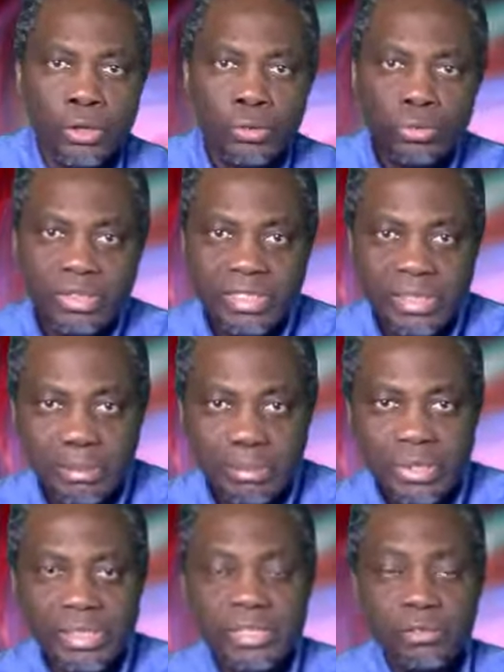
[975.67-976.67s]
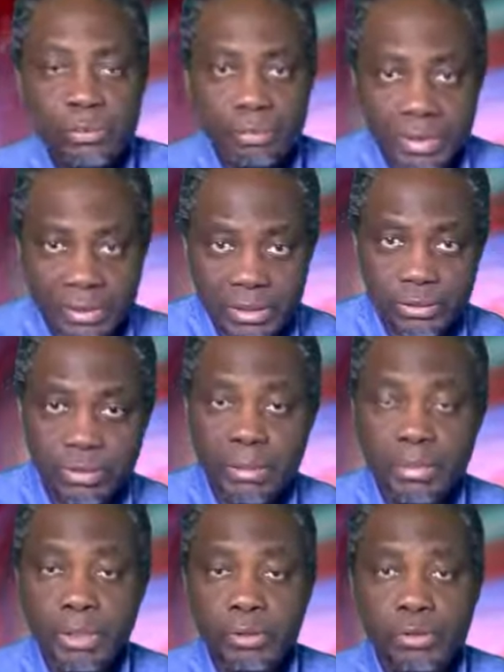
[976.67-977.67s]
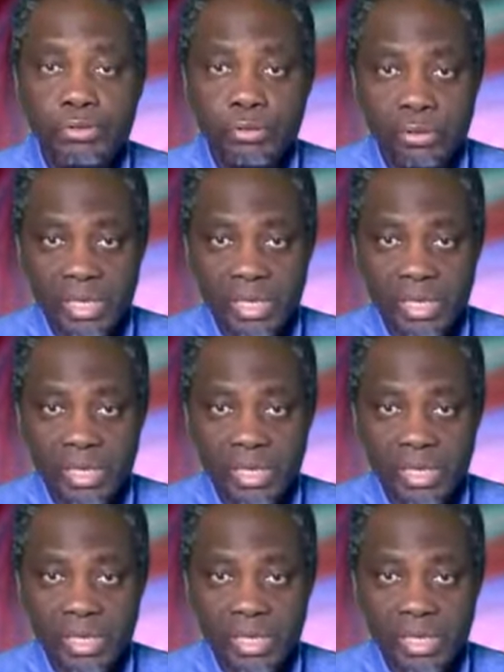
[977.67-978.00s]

to the demonic supernatural, because